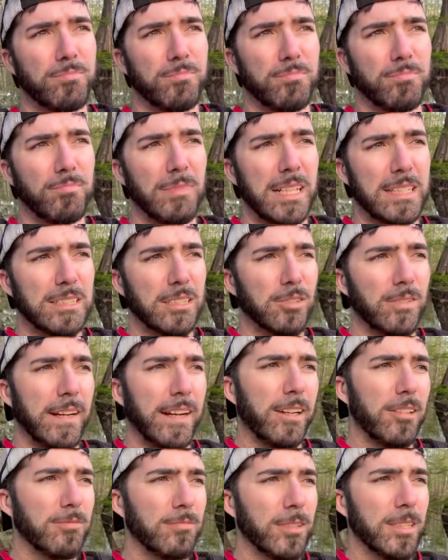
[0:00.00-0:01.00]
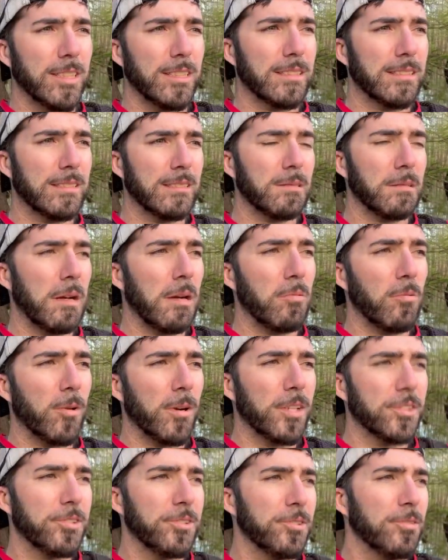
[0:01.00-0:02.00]
messing around because I
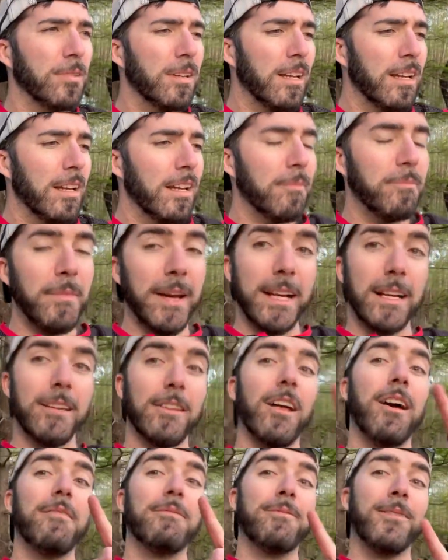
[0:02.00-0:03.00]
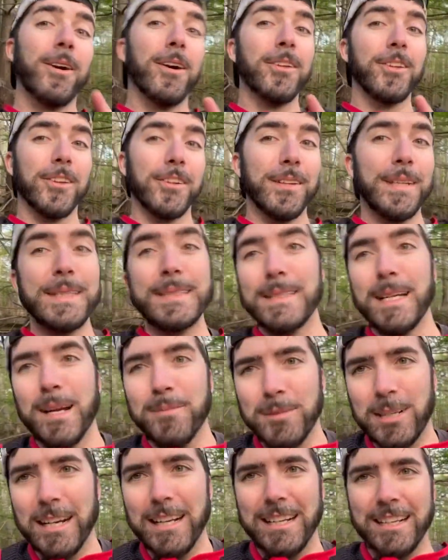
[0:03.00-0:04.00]
wanted to. Made it a lot further this time
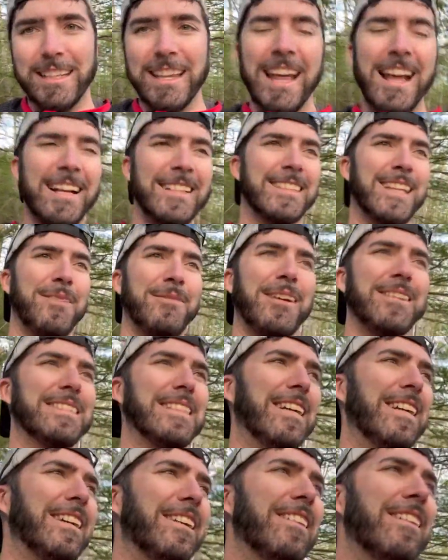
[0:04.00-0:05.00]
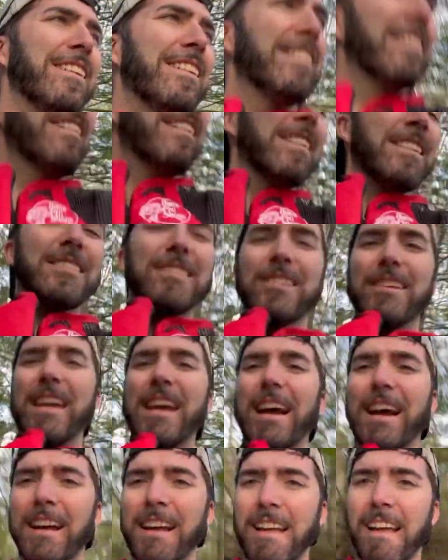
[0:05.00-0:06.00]
than I did last time I was out here. So
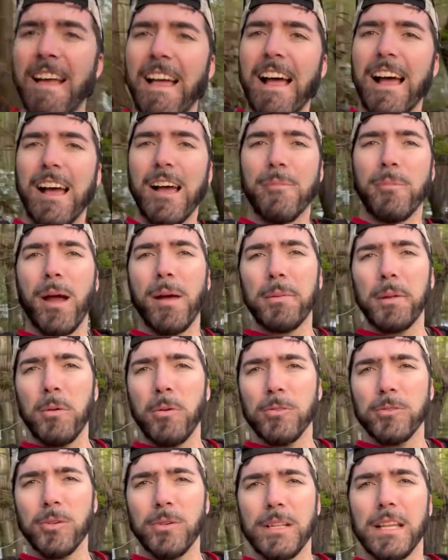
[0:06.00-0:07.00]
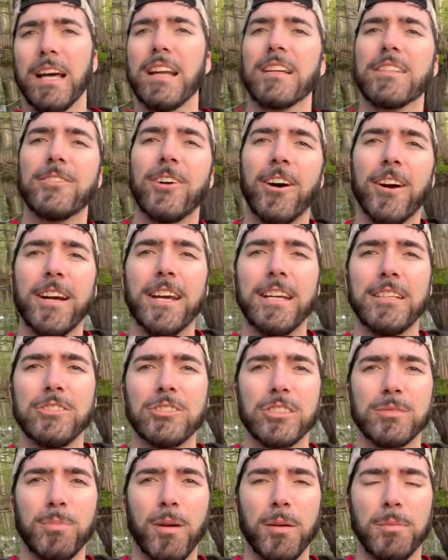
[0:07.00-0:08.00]
yeah, probably won't do a lot of talking,
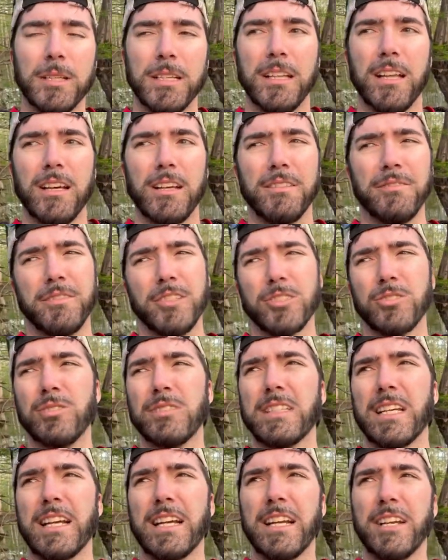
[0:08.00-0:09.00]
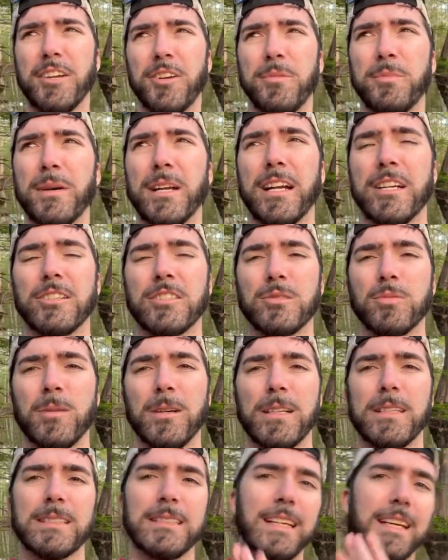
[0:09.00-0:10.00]
just probably a lot of visuals like I do, but I just
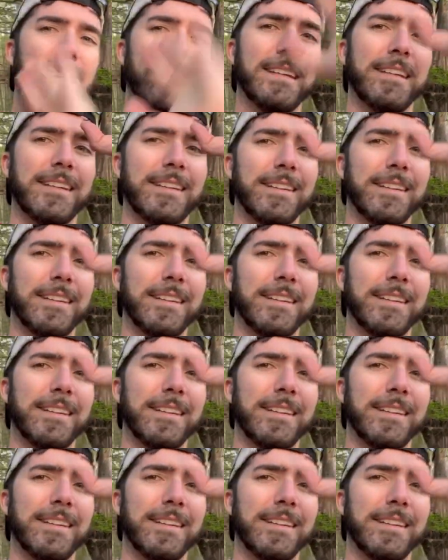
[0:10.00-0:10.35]
wanted to say